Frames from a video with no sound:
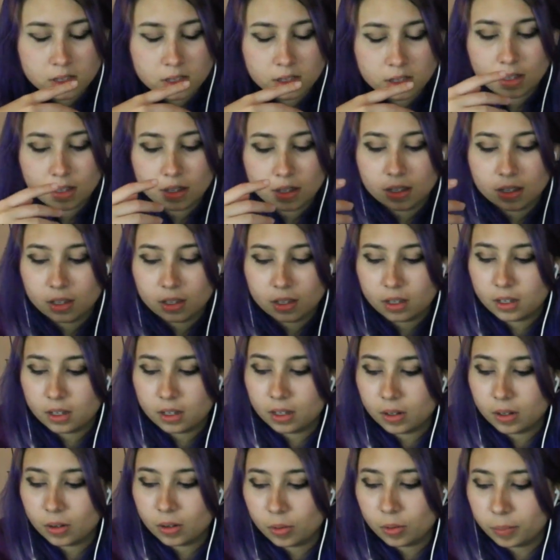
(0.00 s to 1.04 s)
Is your computer?
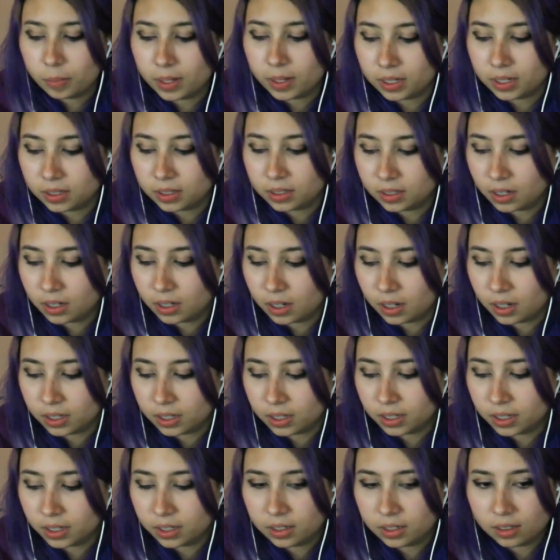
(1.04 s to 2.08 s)
Oh my God! Hello.
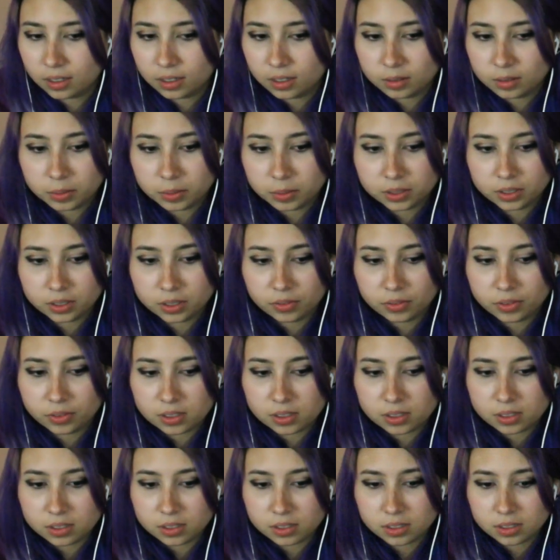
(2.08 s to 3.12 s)
I can't I'm believe Noah.
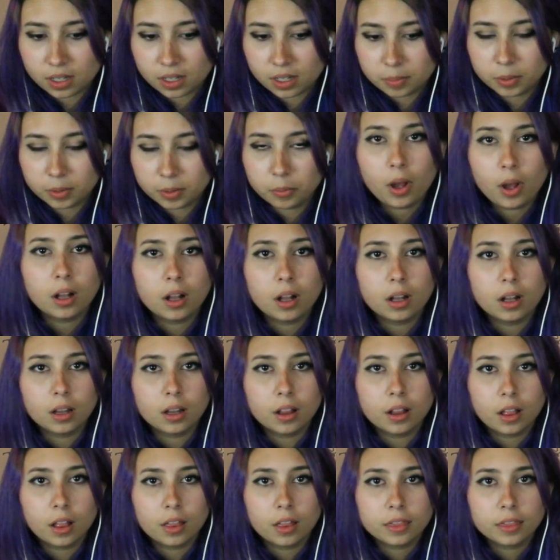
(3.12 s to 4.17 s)
this just happened. I believe well,
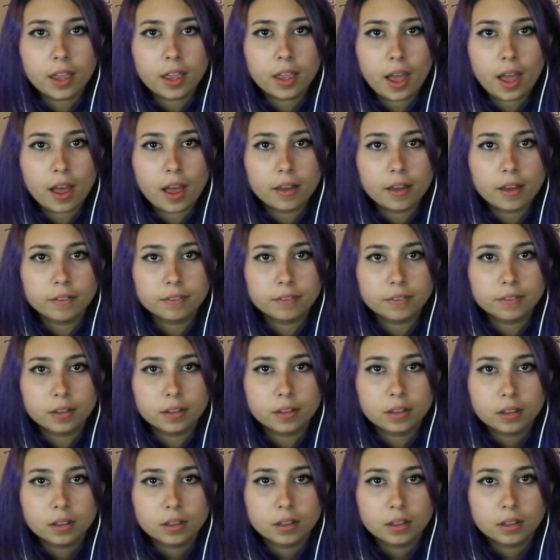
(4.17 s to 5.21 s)
saving you from have,
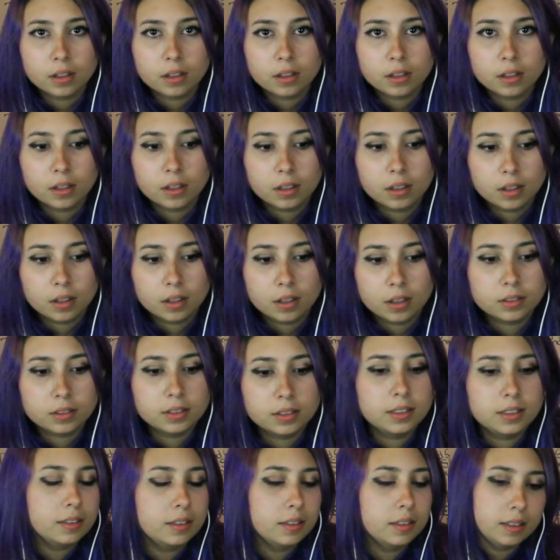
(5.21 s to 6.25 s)
imprisonment was wrong.
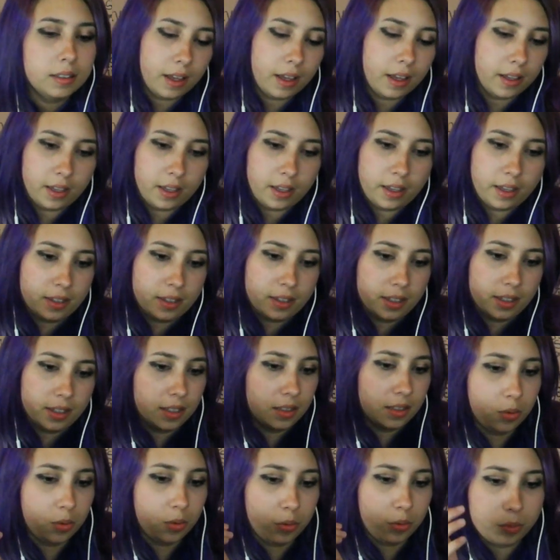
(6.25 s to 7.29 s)
Oh. Yeah, yeah, they can
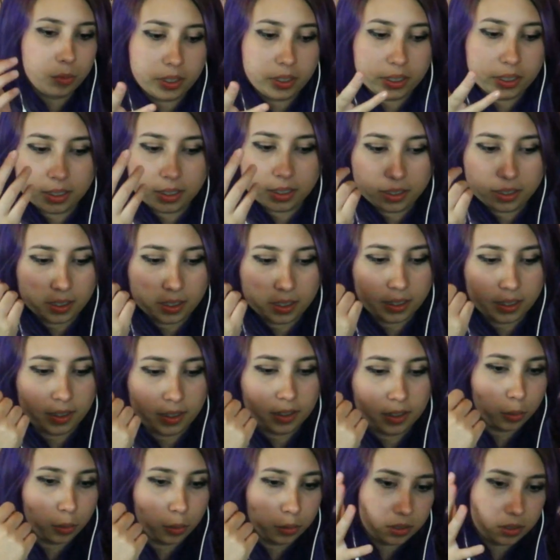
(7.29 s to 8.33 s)
do right, like a like well,
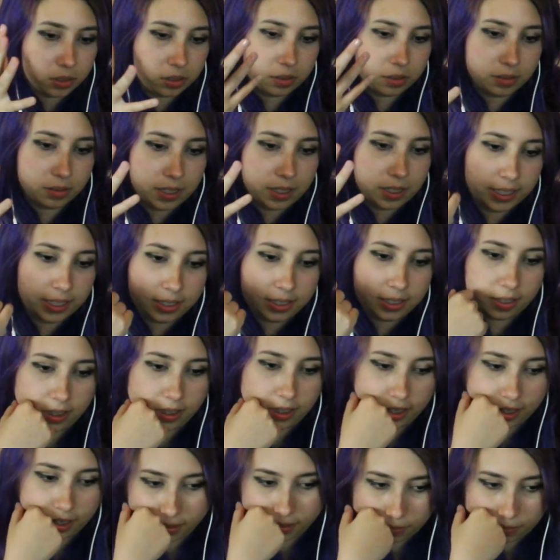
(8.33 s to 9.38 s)
a cool kind of
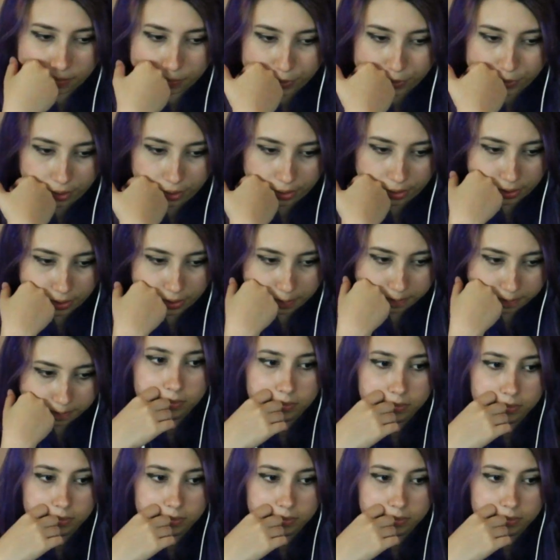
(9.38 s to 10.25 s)
thing Daisy, with her. Daisy.